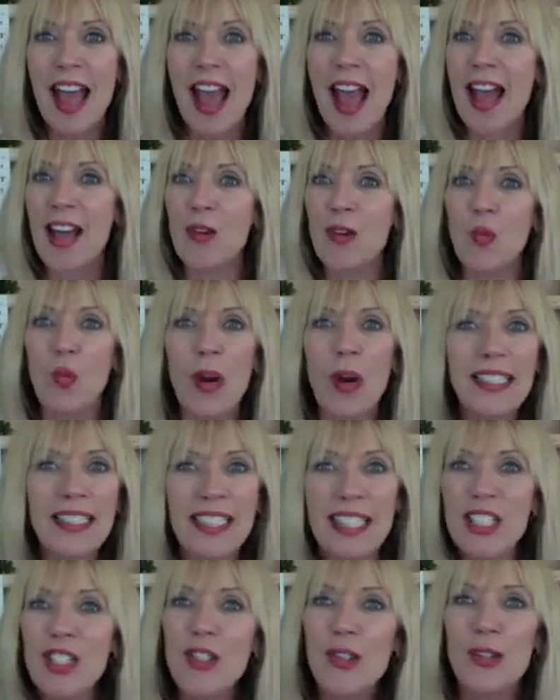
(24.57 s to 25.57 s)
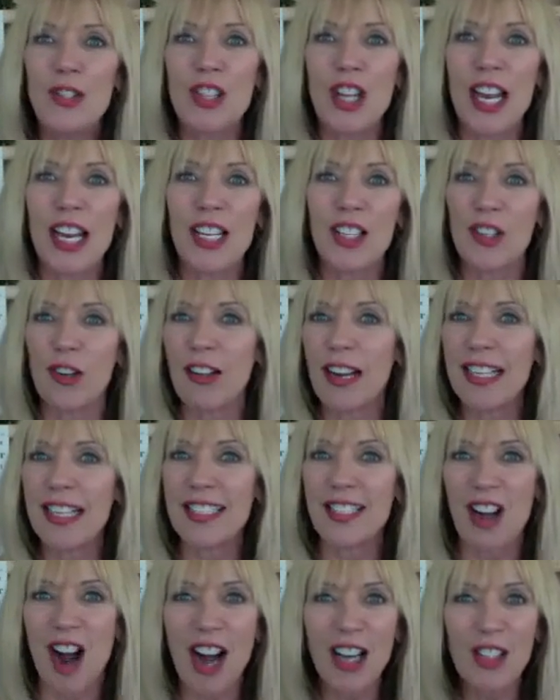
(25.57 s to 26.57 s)
And what did you change? Okay,
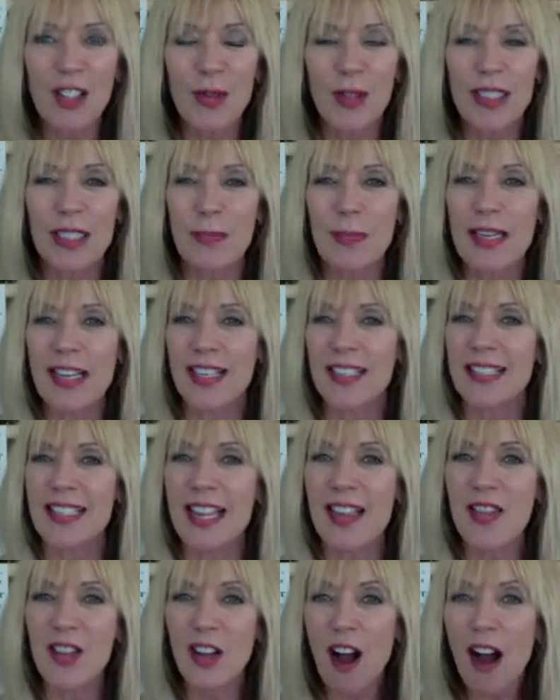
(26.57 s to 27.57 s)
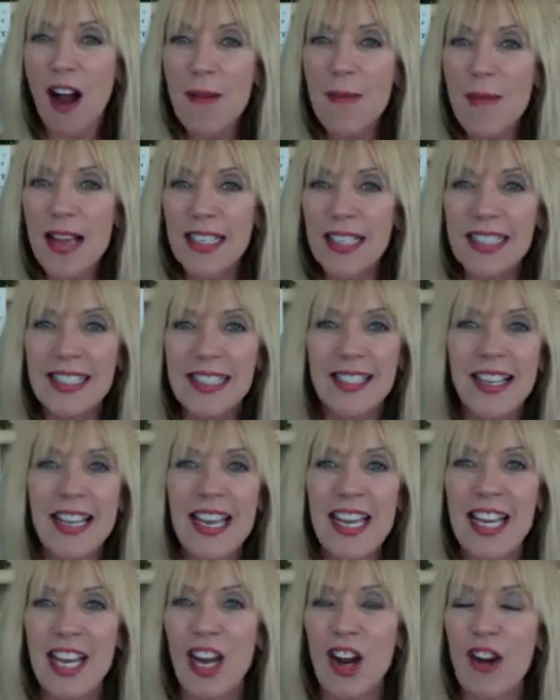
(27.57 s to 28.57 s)
talk to us because in the comments
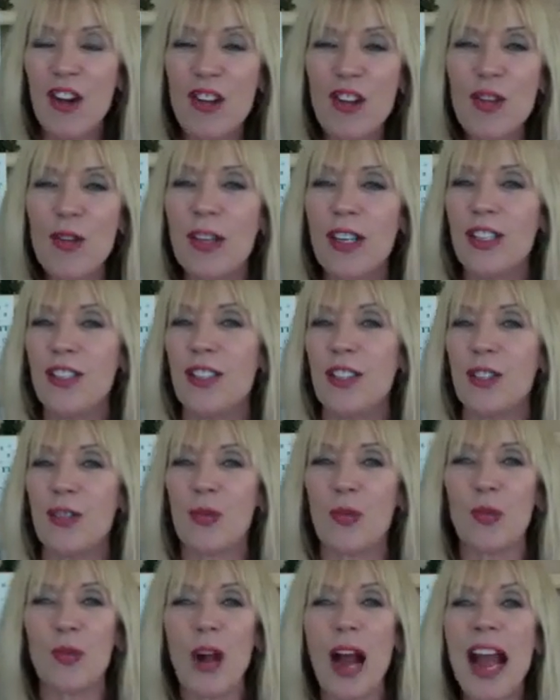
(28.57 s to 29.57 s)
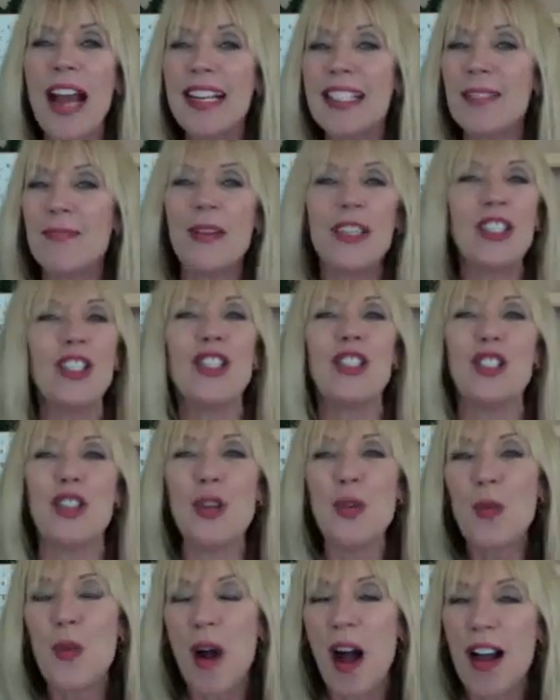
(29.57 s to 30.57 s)
here, you can just write as much as you
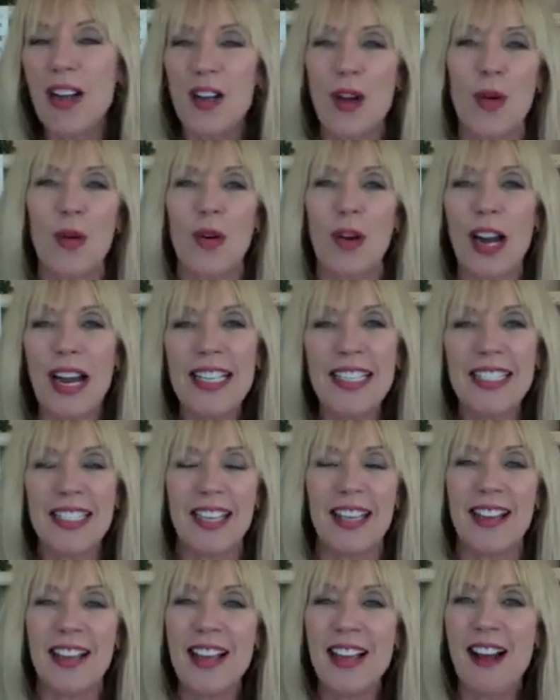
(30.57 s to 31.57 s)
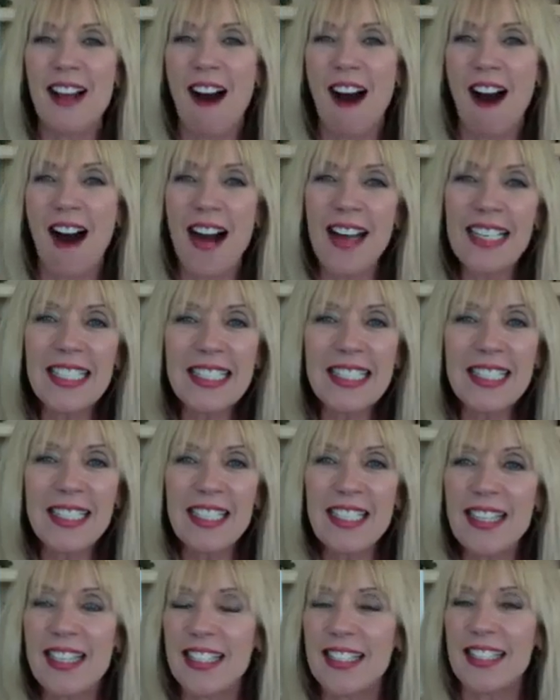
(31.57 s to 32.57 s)
want, go crazy.
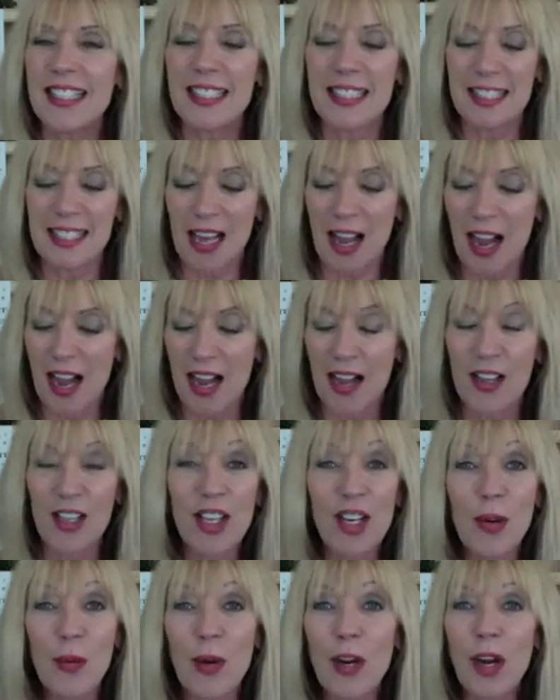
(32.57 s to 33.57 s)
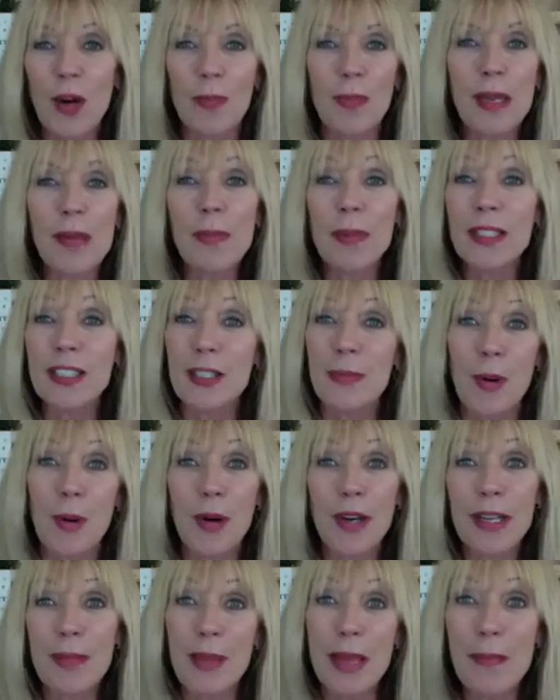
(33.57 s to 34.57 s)
Honestly, this is, we are people
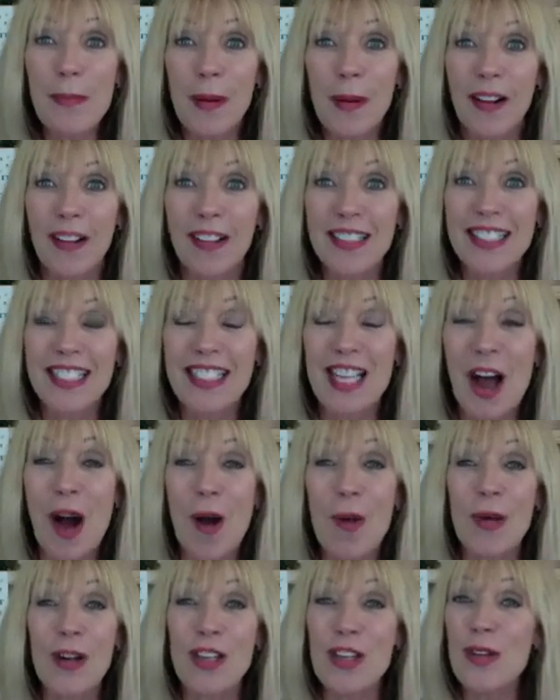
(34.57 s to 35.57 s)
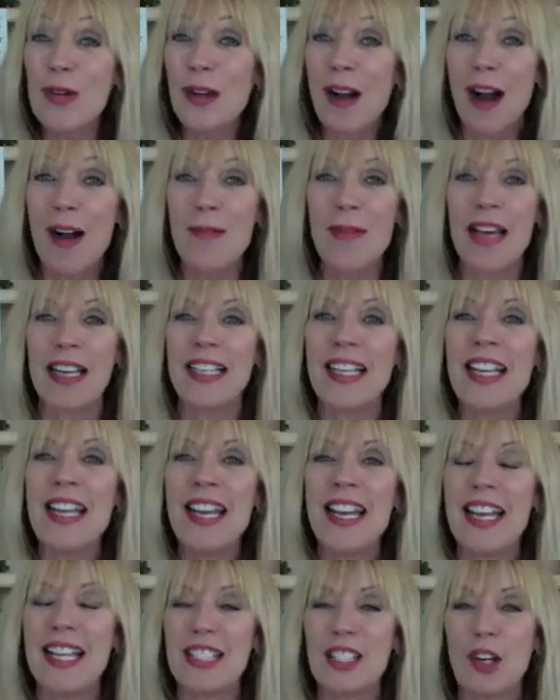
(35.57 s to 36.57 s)
supporting people. So when you comment,
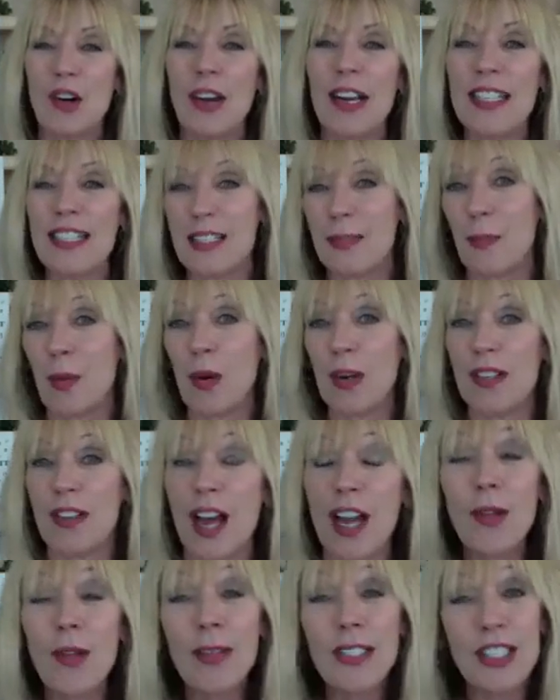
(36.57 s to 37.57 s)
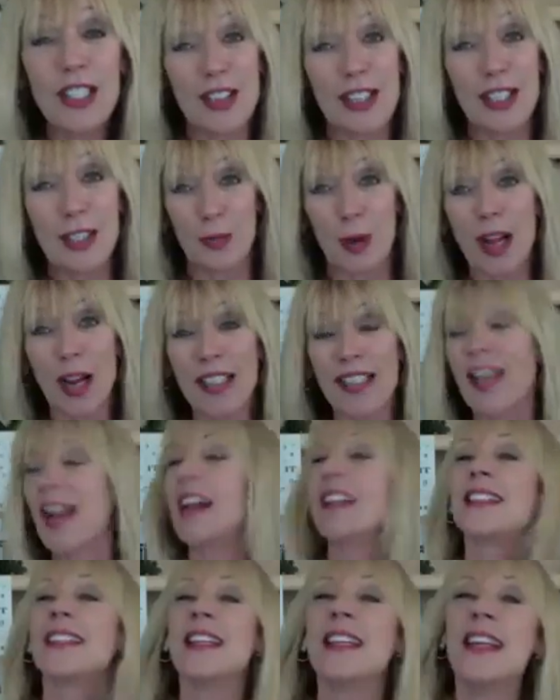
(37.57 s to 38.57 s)
it's a great support, not only to this
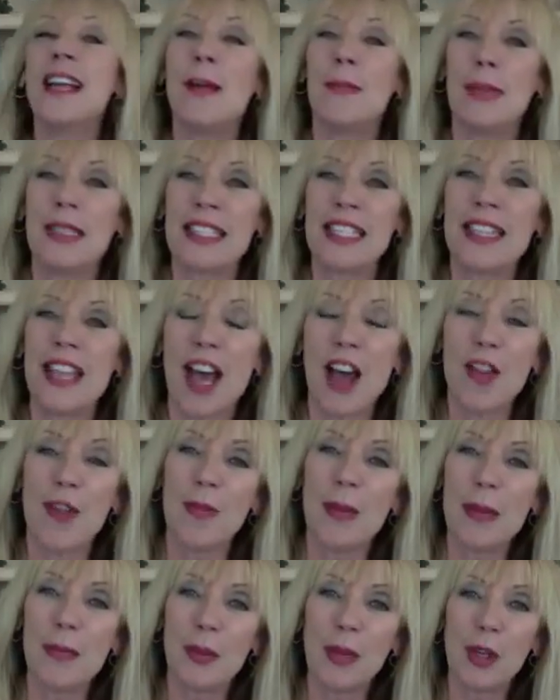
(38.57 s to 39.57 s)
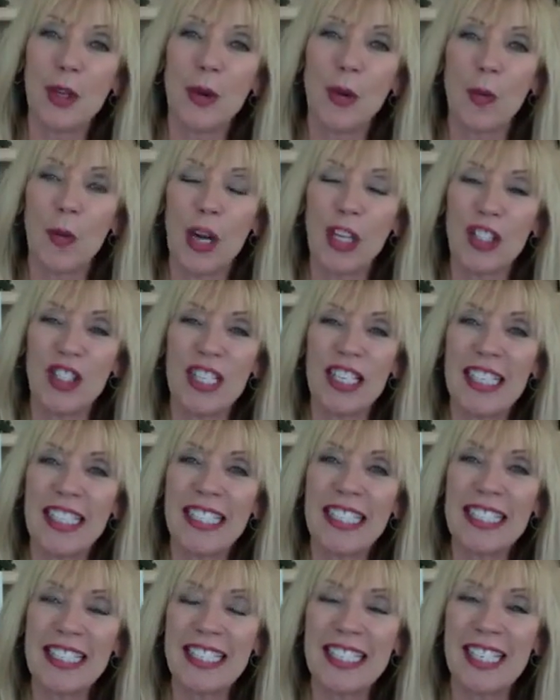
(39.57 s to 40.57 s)
broadcast, but to the other people who are watching and
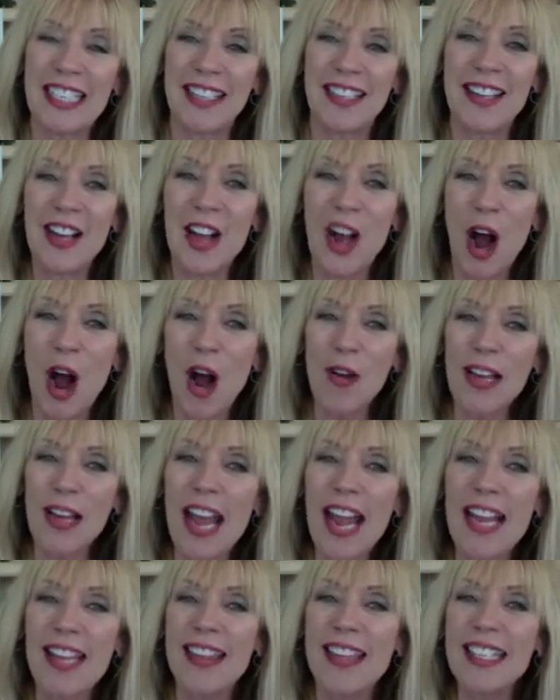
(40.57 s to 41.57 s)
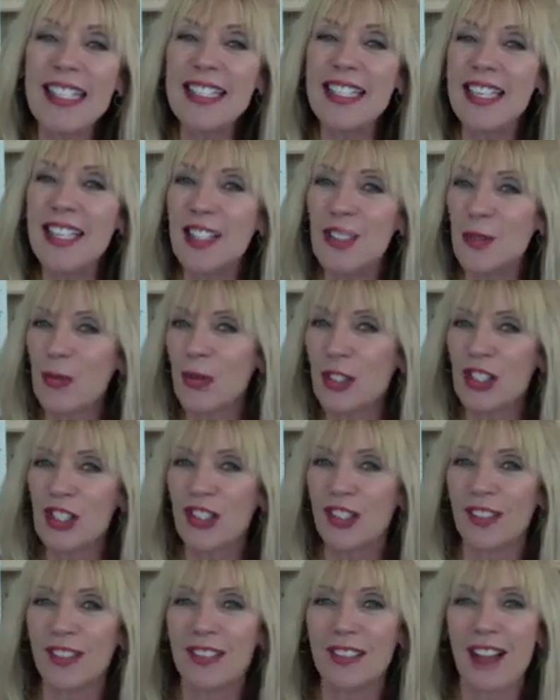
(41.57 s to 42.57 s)
listening. Okay, this is Rich
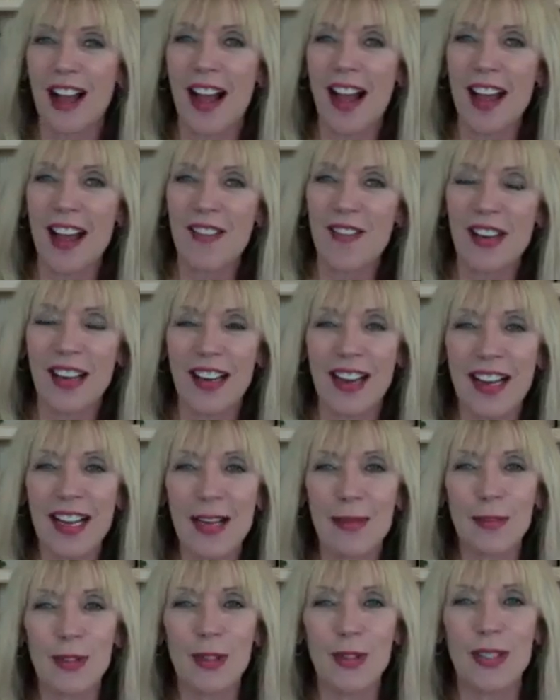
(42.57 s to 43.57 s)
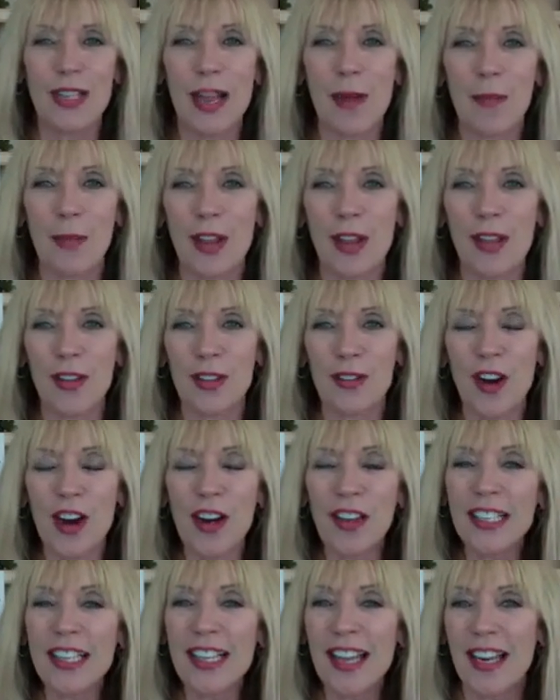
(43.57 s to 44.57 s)
Girl Live, and I am Suzanne Brothers
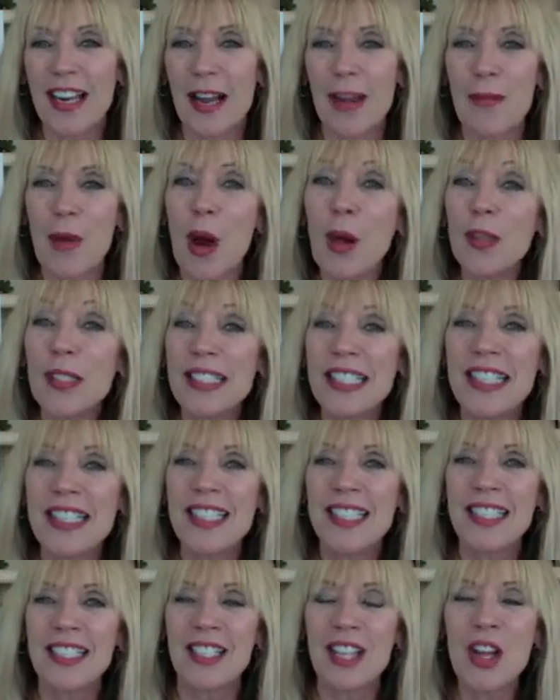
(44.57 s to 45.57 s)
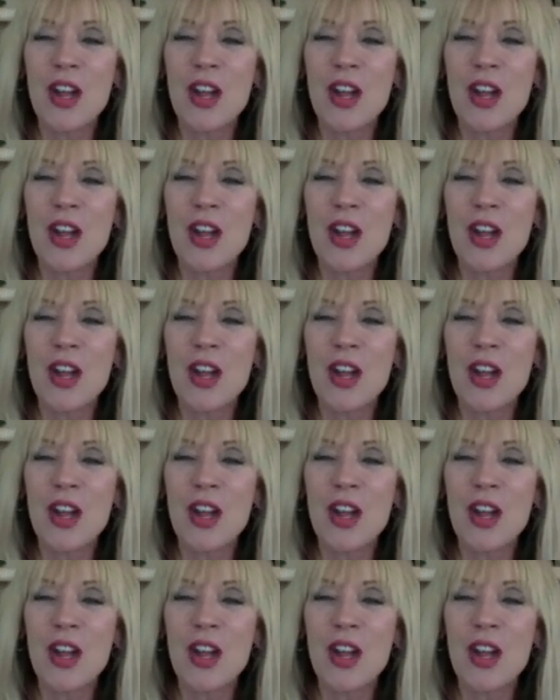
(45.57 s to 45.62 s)
Farley, and I'm hosting this